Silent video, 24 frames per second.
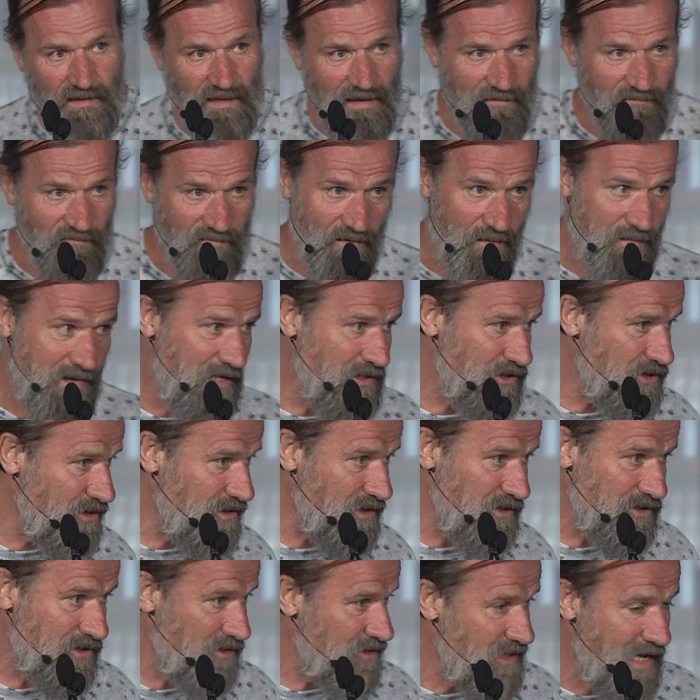Inflammation
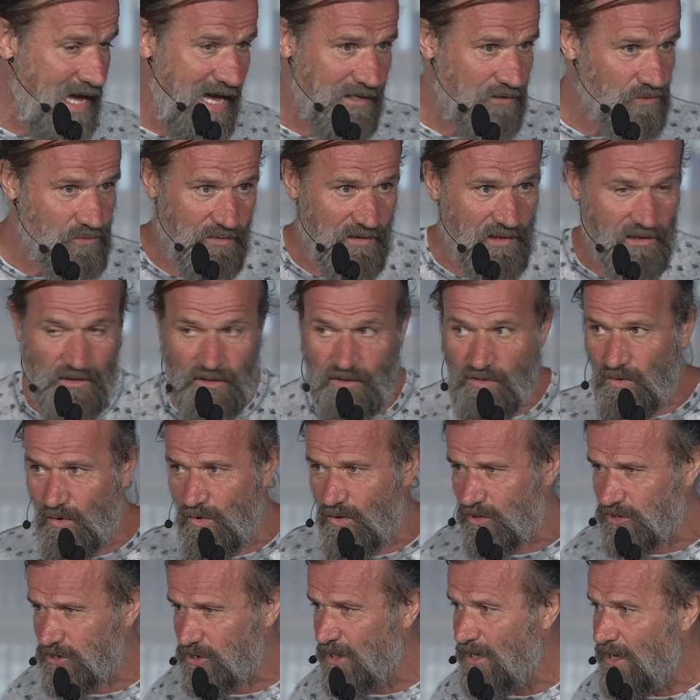is actually the
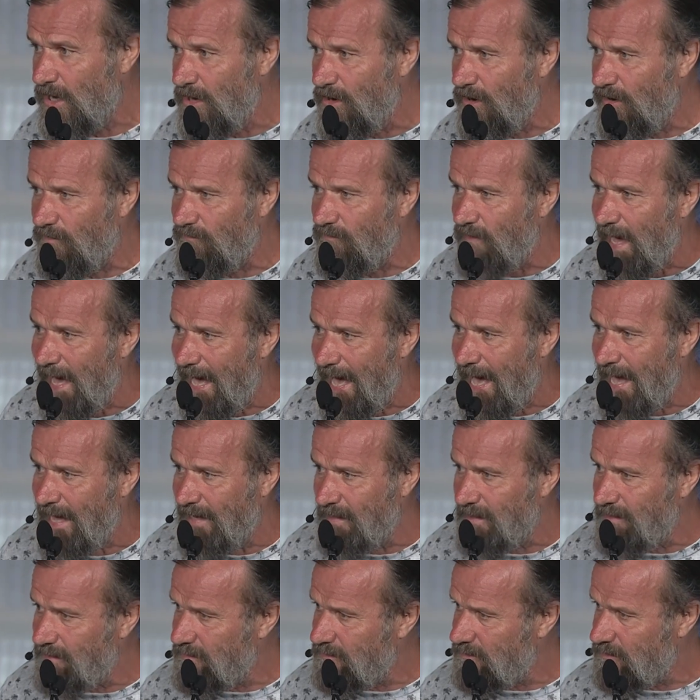cause of
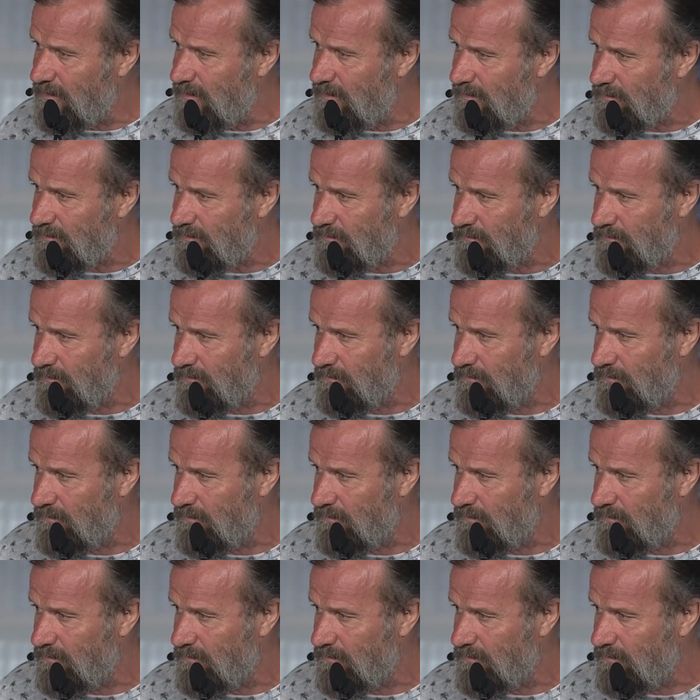any disease,